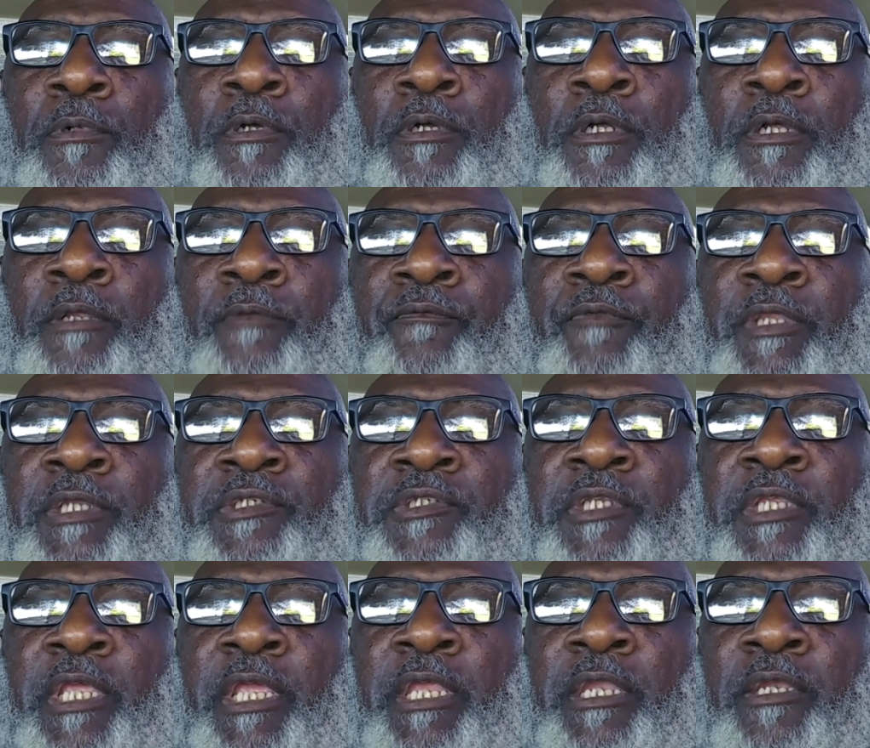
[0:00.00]
of this
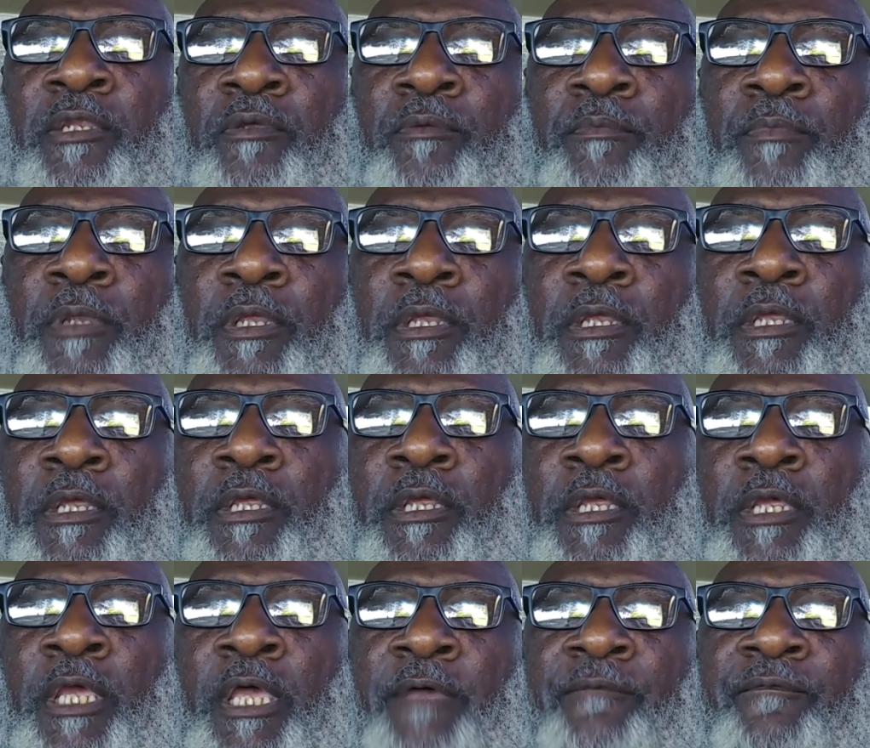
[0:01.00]
kingdom
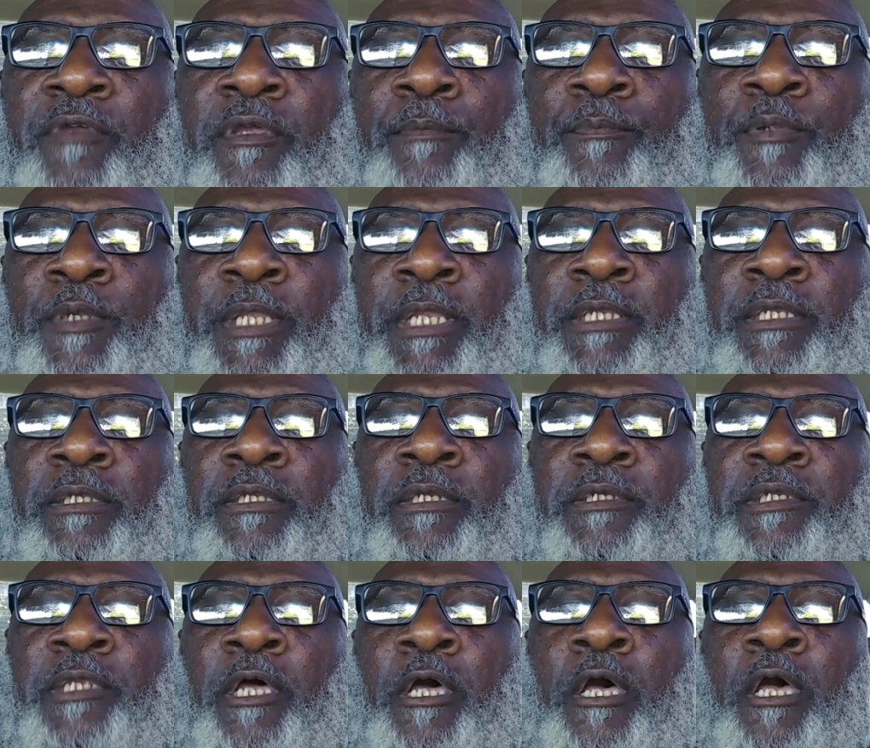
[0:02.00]
have completed the
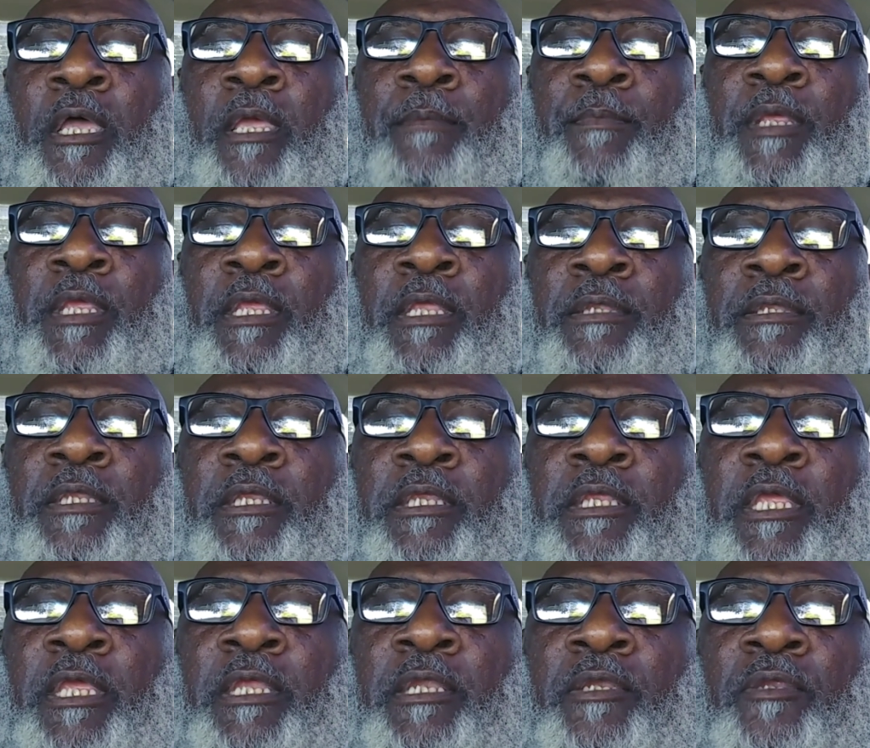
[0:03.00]
time in the
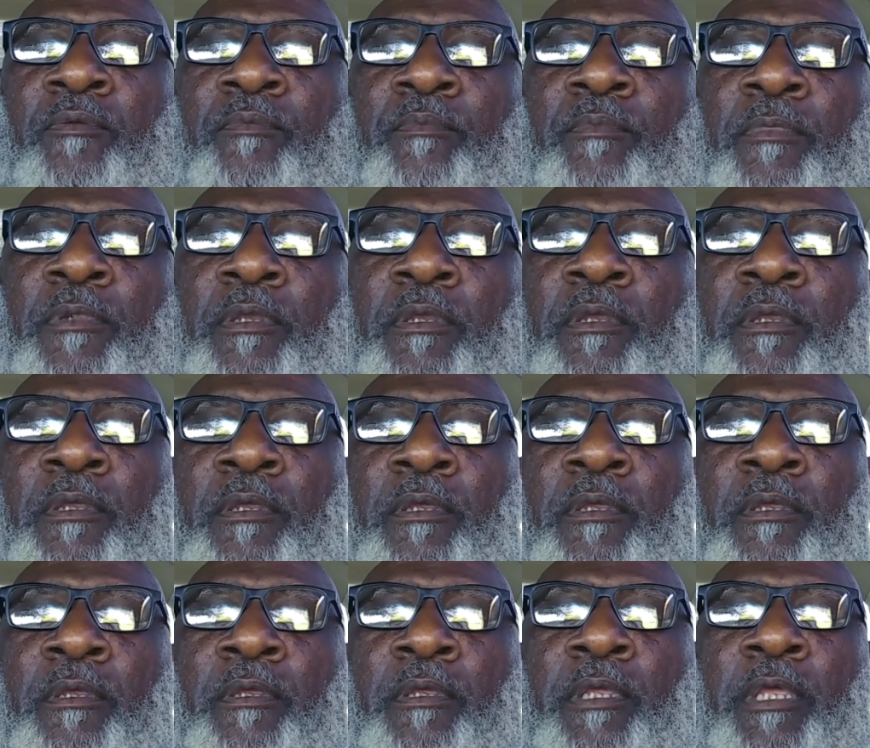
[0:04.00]
kingdom,
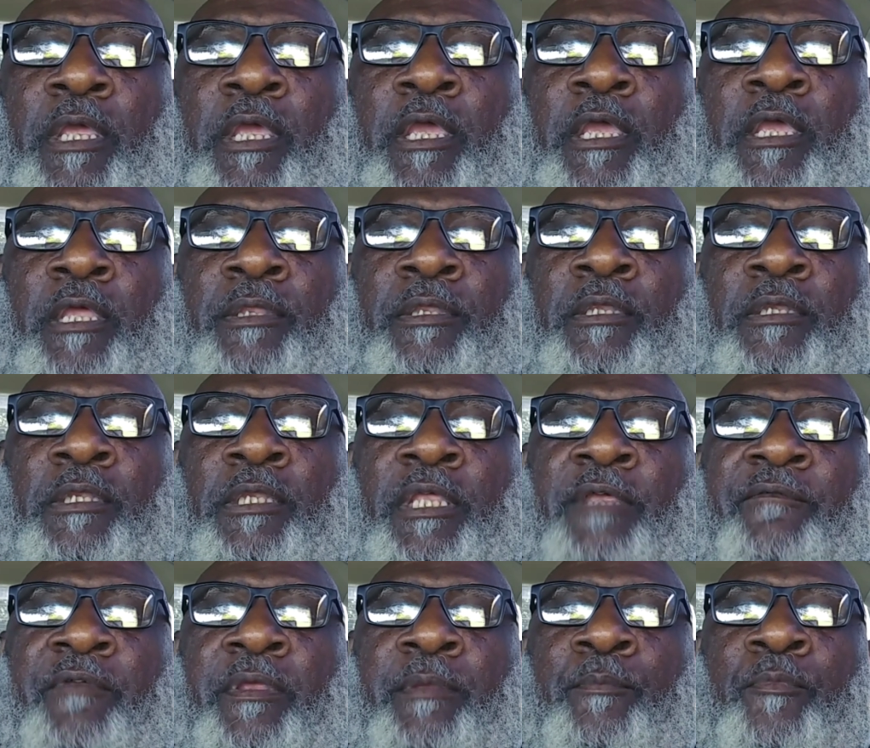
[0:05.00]
and the
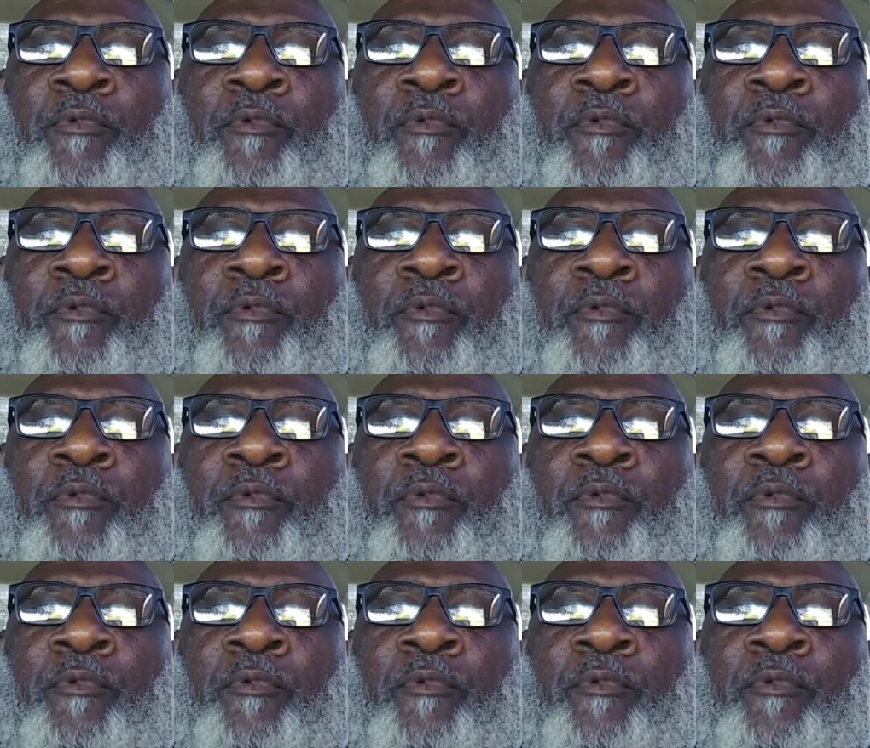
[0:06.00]
living